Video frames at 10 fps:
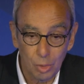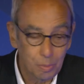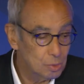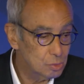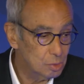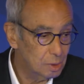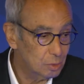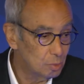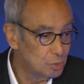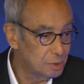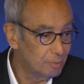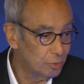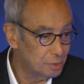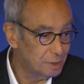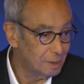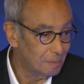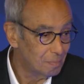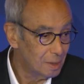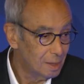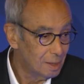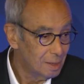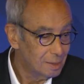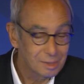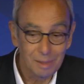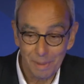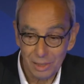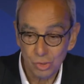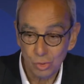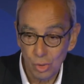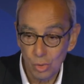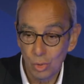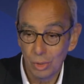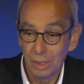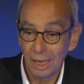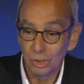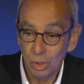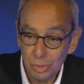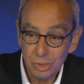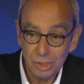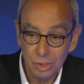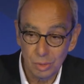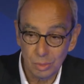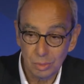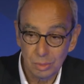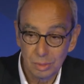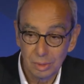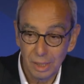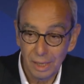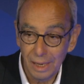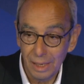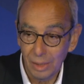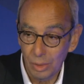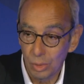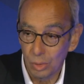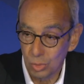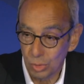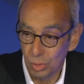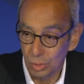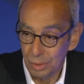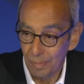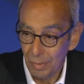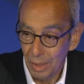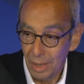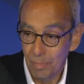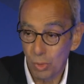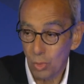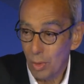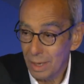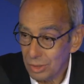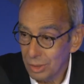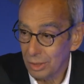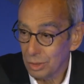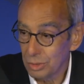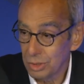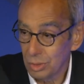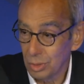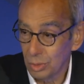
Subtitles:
than a carbon based on fossil fuels. Because the transition itself, transition is